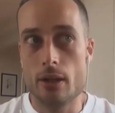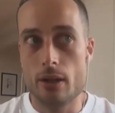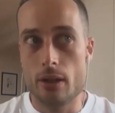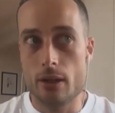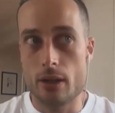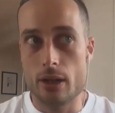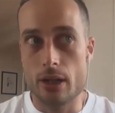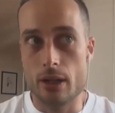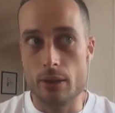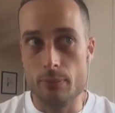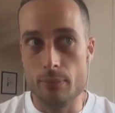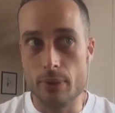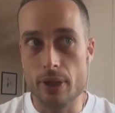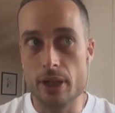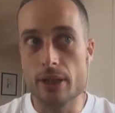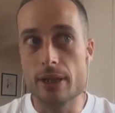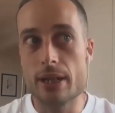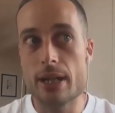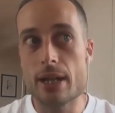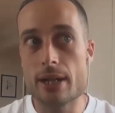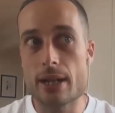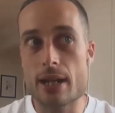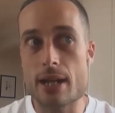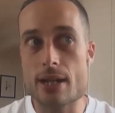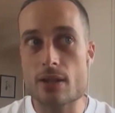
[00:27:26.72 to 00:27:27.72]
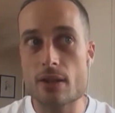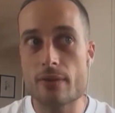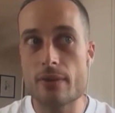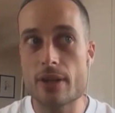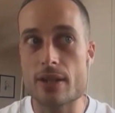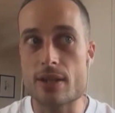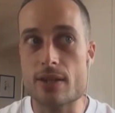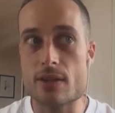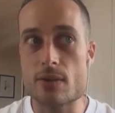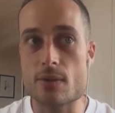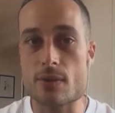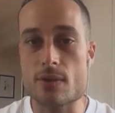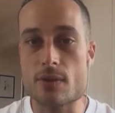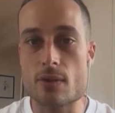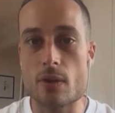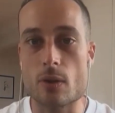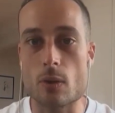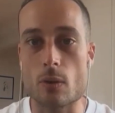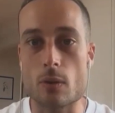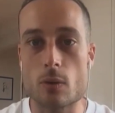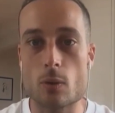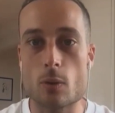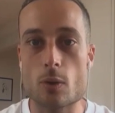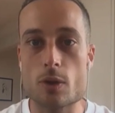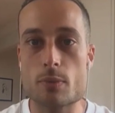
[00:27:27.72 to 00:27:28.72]
I admit it nowadays, I've had suicidal
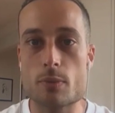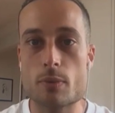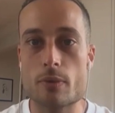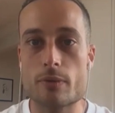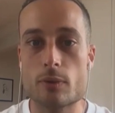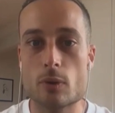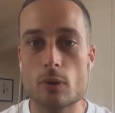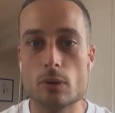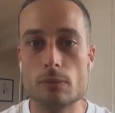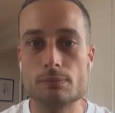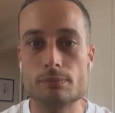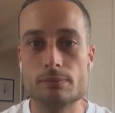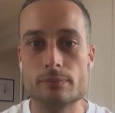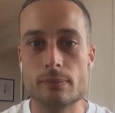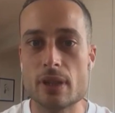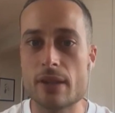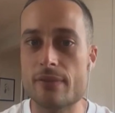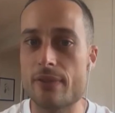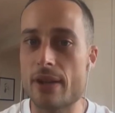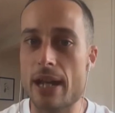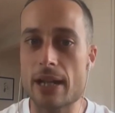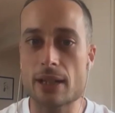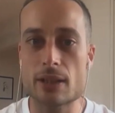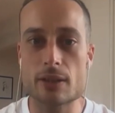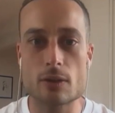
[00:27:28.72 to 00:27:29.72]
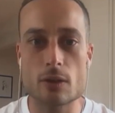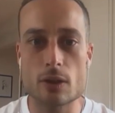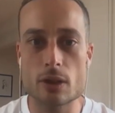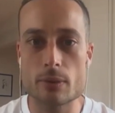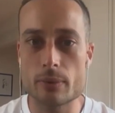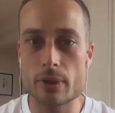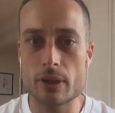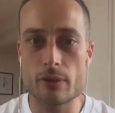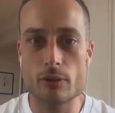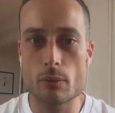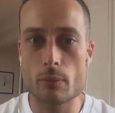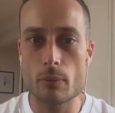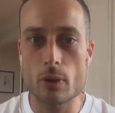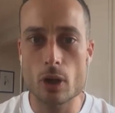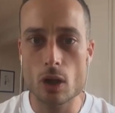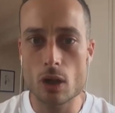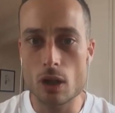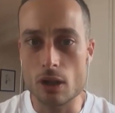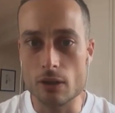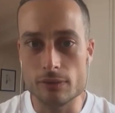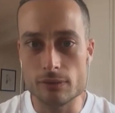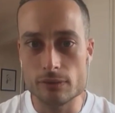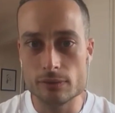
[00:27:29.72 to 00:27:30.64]
thoughts before, never acted on them ever in my life.